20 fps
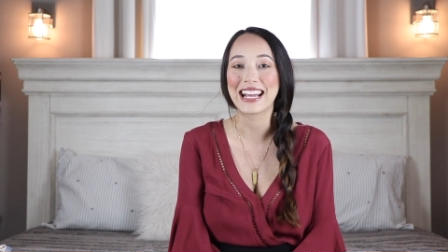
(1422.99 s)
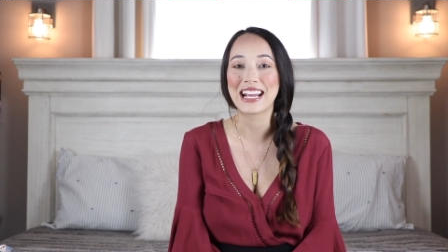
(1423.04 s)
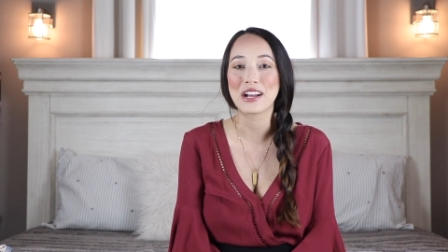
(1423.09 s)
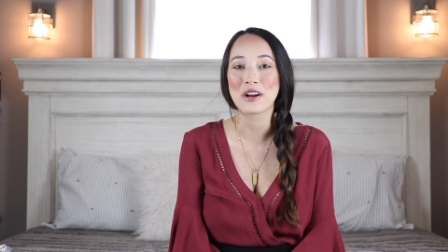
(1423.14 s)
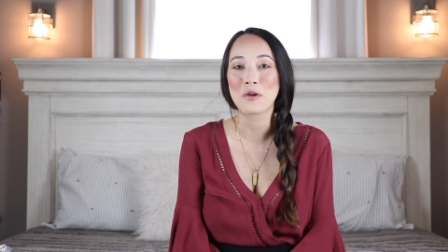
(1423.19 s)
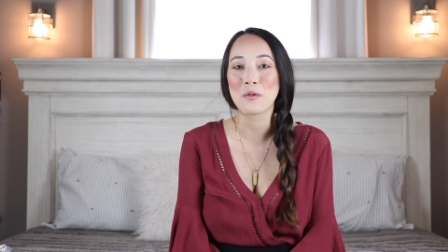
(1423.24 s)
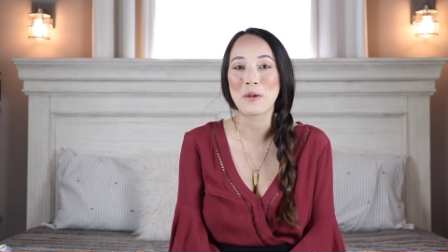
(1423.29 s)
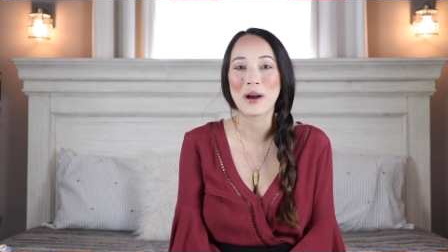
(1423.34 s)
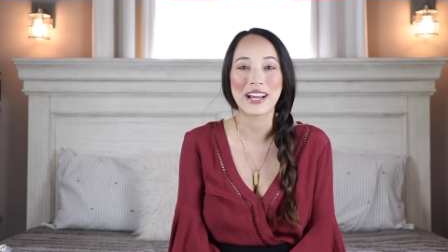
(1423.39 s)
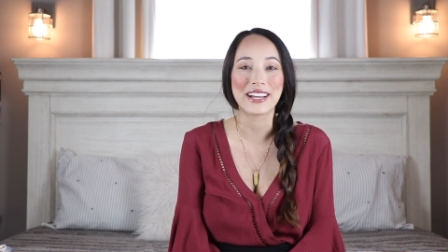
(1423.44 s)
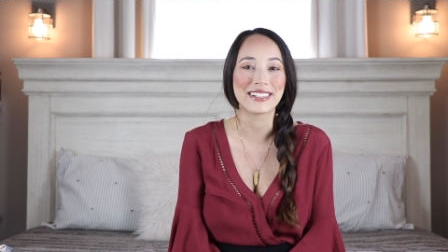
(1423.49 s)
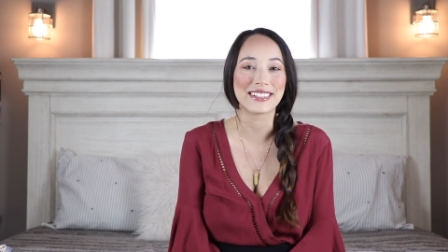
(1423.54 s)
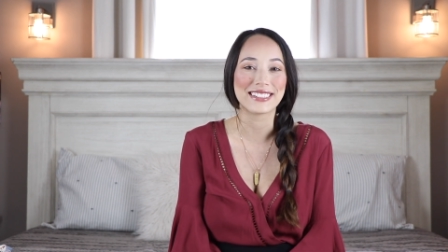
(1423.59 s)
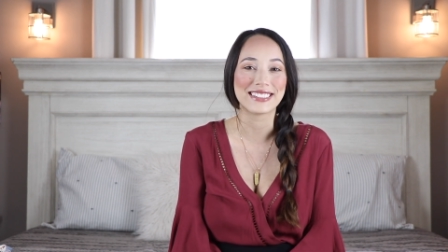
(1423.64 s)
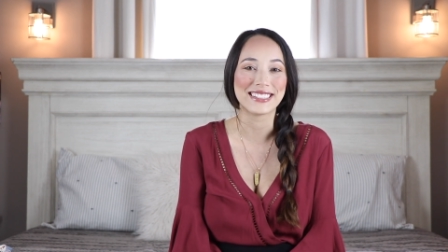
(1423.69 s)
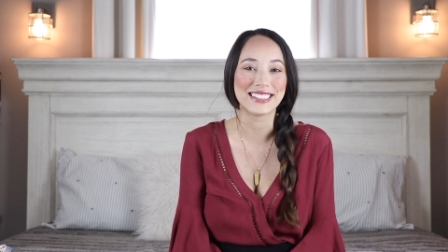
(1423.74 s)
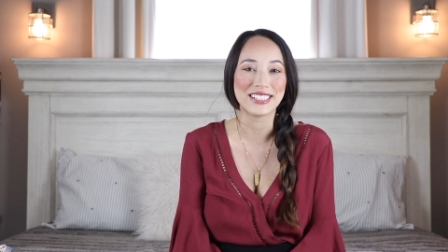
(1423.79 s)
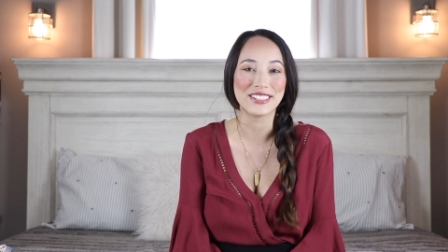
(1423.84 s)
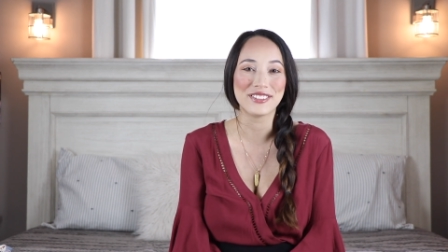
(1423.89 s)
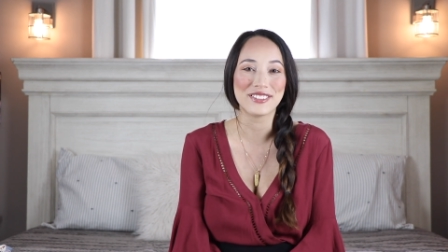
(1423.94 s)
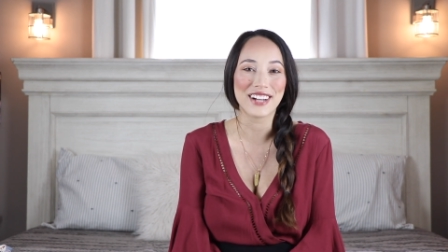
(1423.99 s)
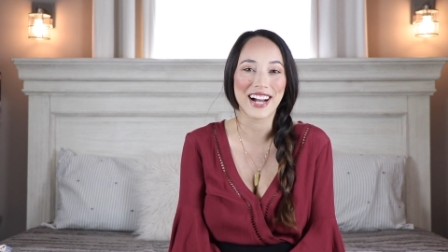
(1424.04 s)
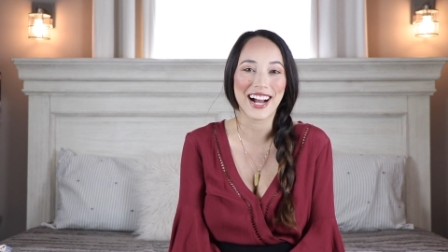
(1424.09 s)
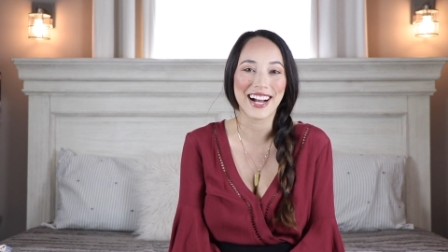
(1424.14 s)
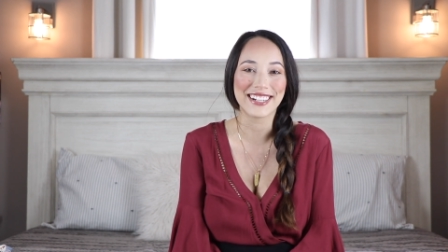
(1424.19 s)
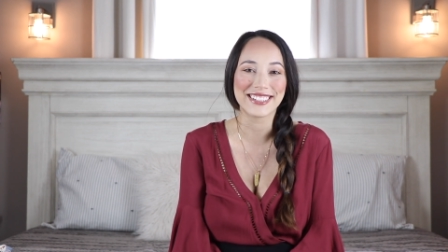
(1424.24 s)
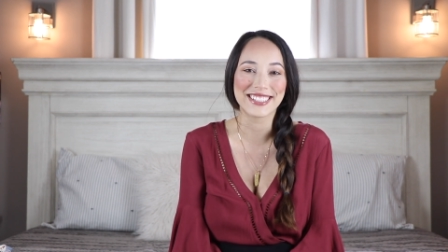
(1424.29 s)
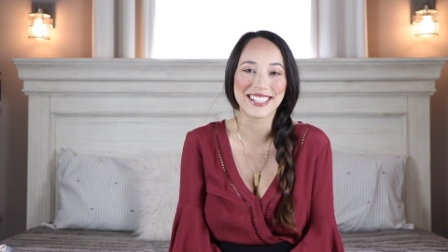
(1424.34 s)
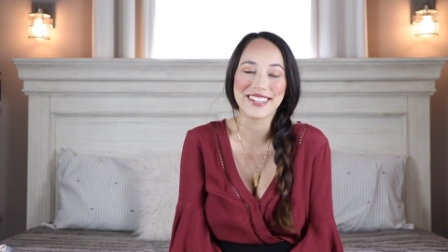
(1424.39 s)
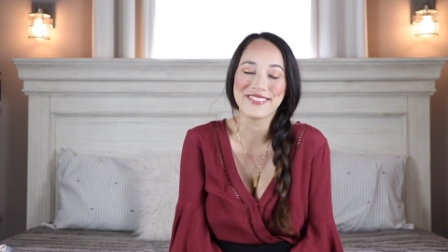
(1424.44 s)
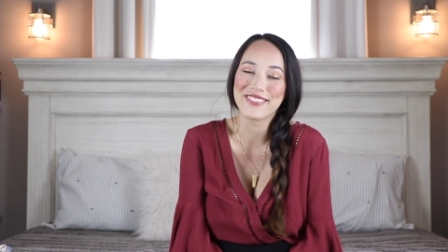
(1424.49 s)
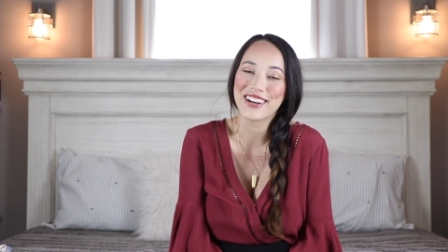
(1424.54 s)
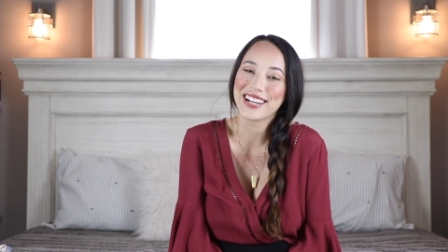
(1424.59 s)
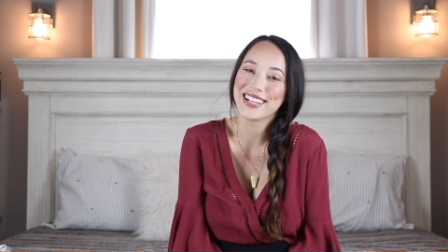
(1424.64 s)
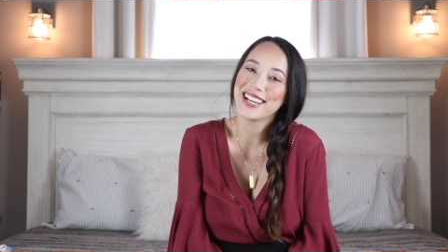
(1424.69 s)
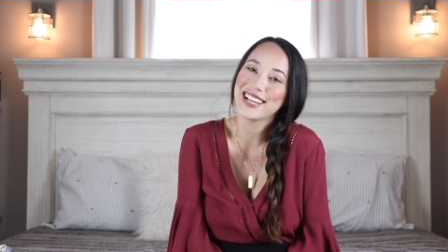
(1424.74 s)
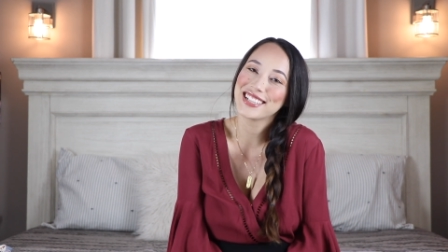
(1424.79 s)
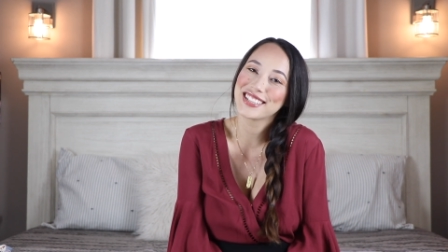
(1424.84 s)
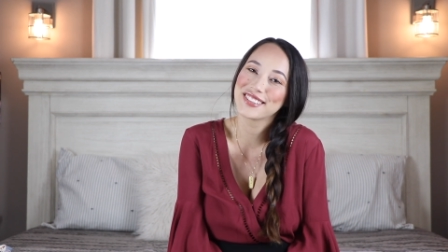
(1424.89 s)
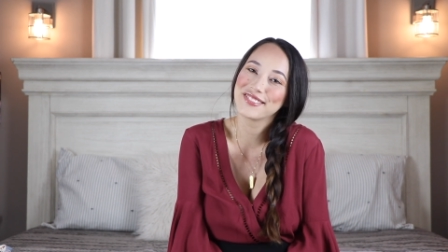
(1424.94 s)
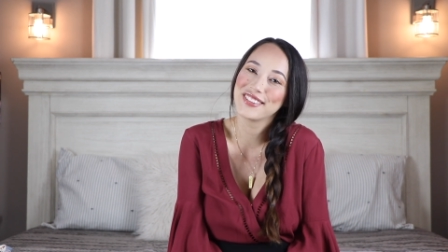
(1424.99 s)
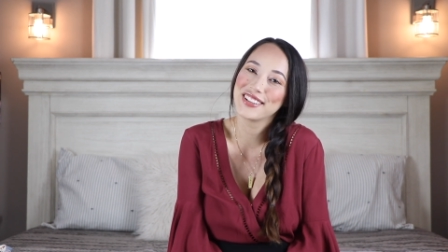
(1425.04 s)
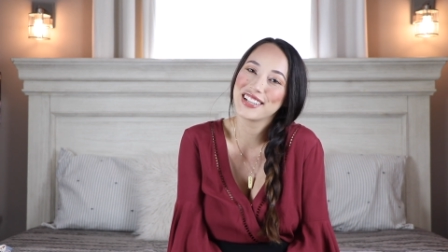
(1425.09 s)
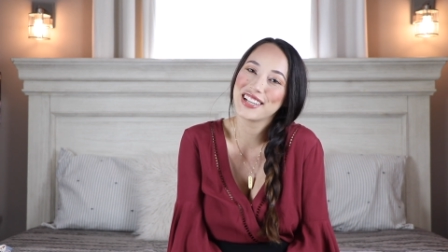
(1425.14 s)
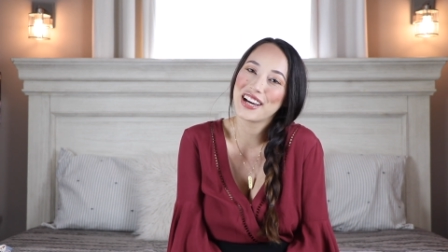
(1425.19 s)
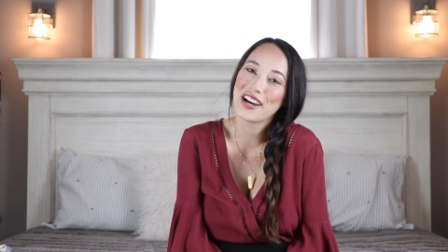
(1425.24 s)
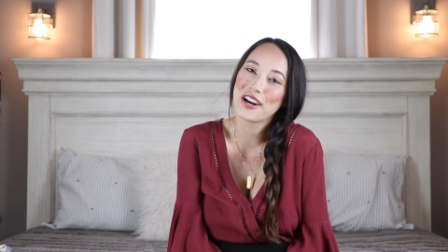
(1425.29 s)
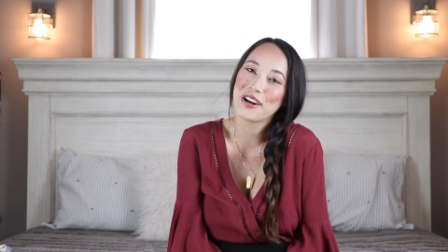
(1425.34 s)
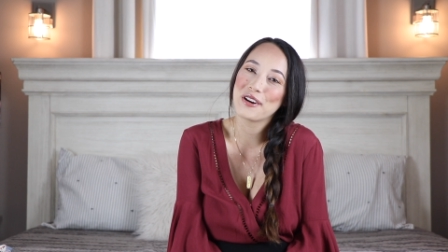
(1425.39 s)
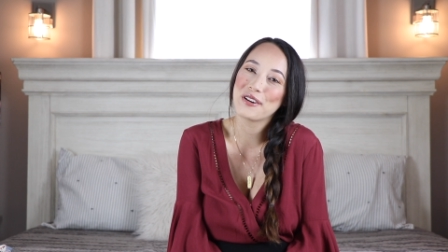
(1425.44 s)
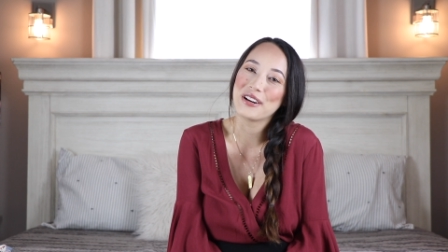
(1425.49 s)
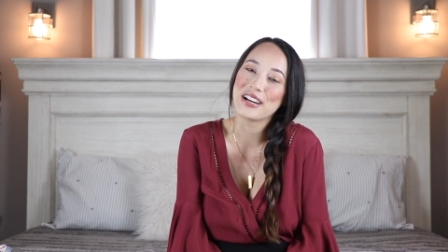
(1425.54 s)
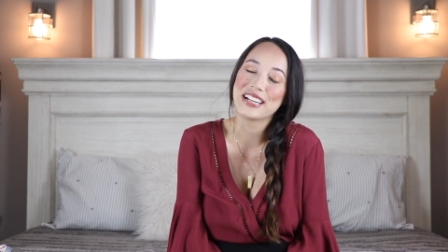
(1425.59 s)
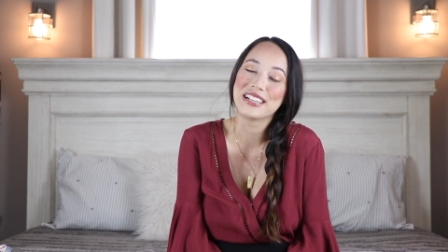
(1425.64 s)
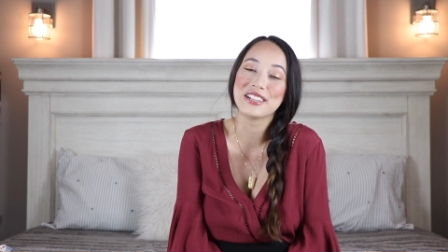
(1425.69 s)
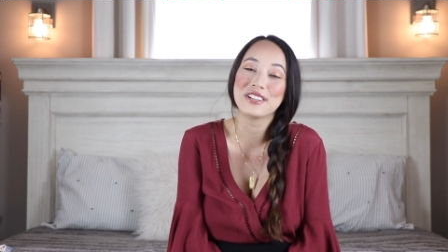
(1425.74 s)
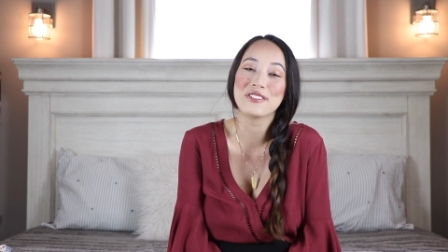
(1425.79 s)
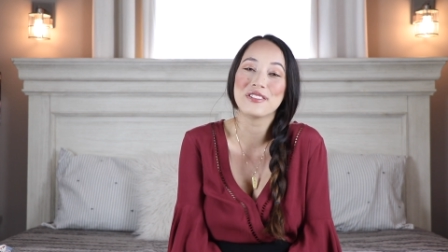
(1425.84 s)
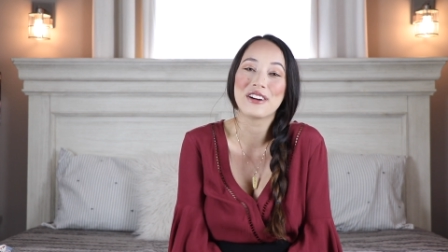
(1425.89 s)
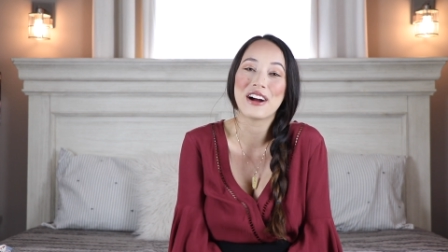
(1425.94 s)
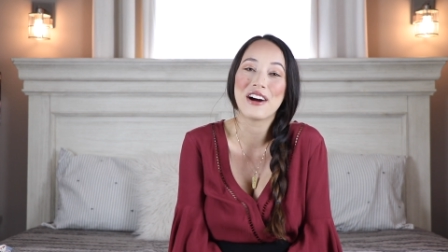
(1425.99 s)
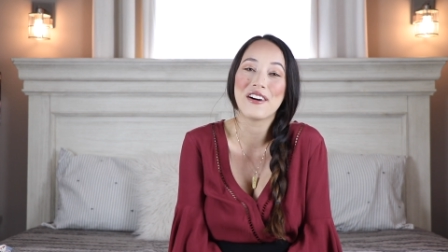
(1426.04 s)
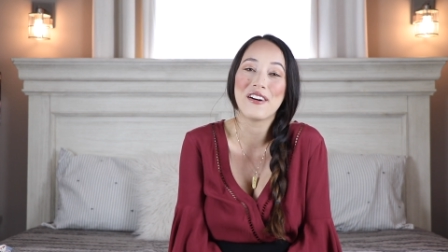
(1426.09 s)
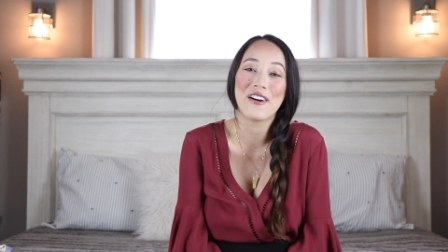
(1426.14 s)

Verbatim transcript: can't wait to see you guys in my next video and you